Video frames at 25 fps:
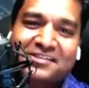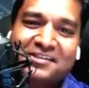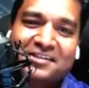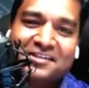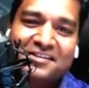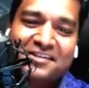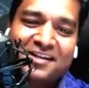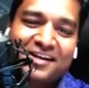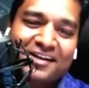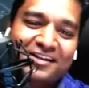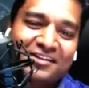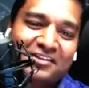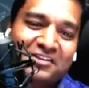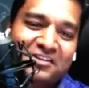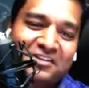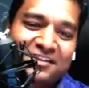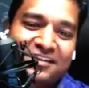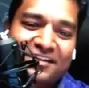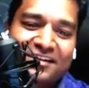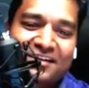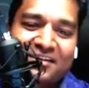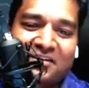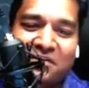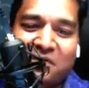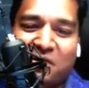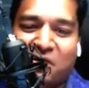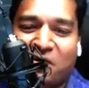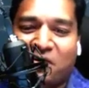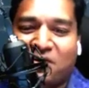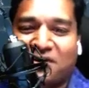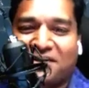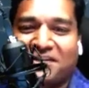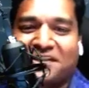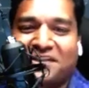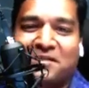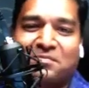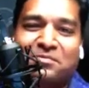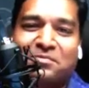in the healthcare, or
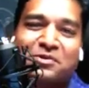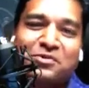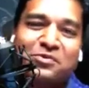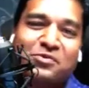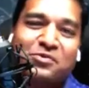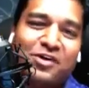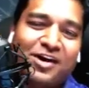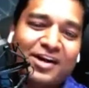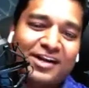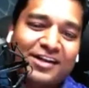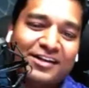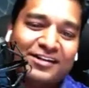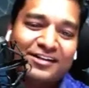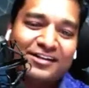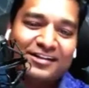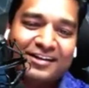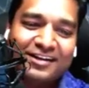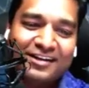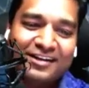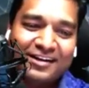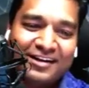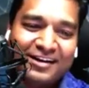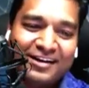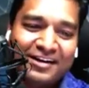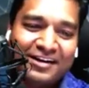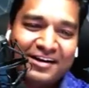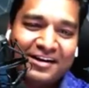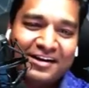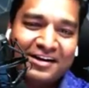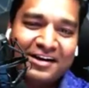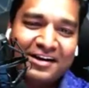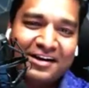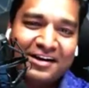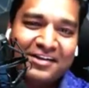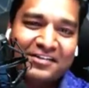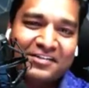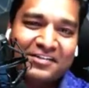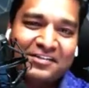they provide
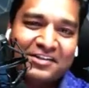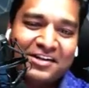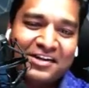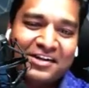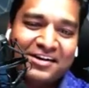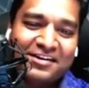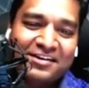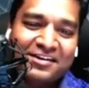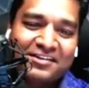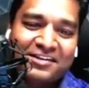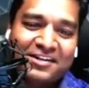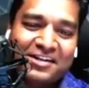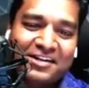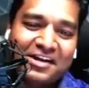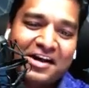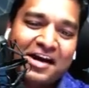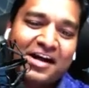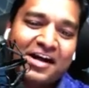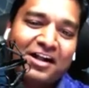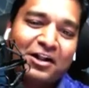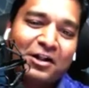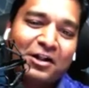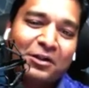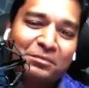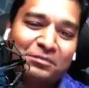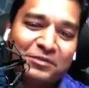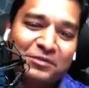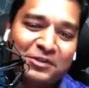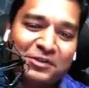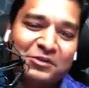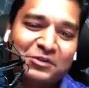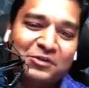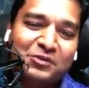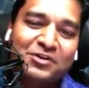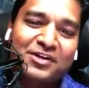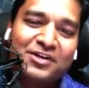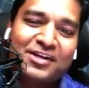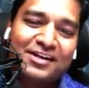they help
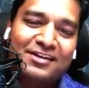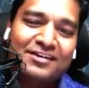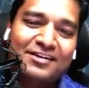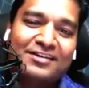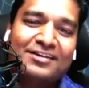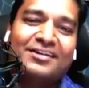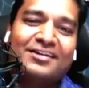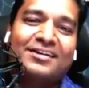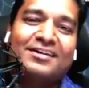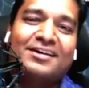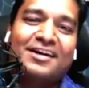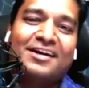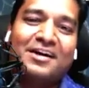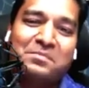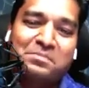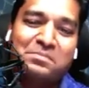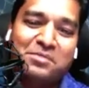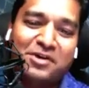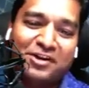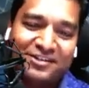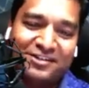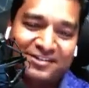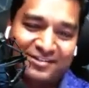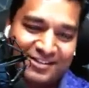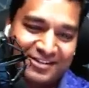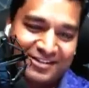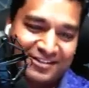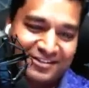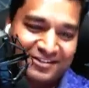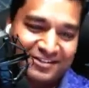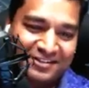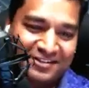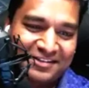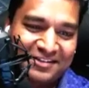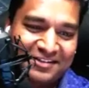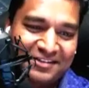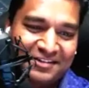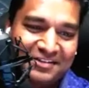into rendering a better
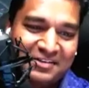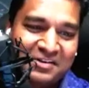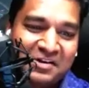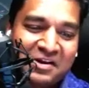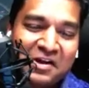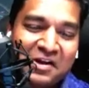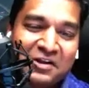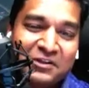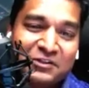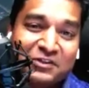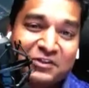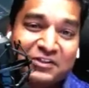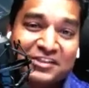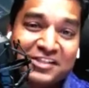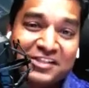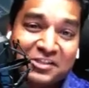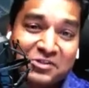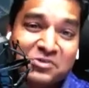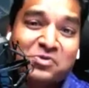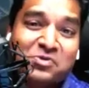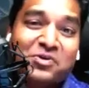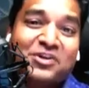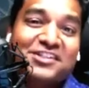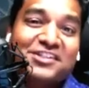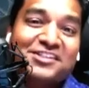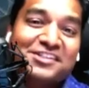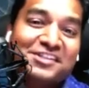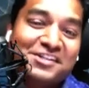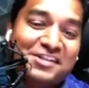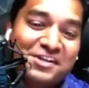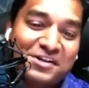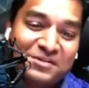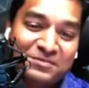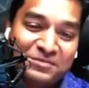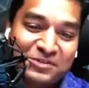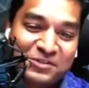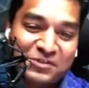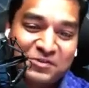healthcare. So this question
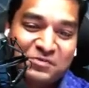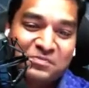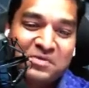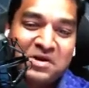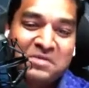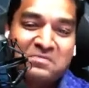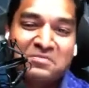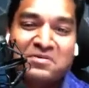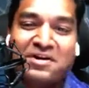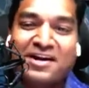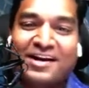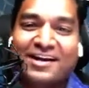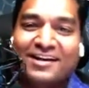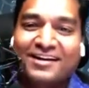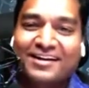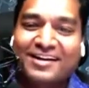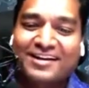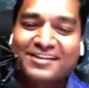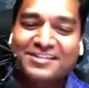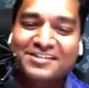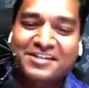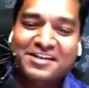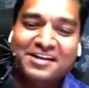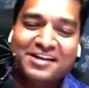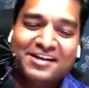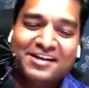comes to my mind as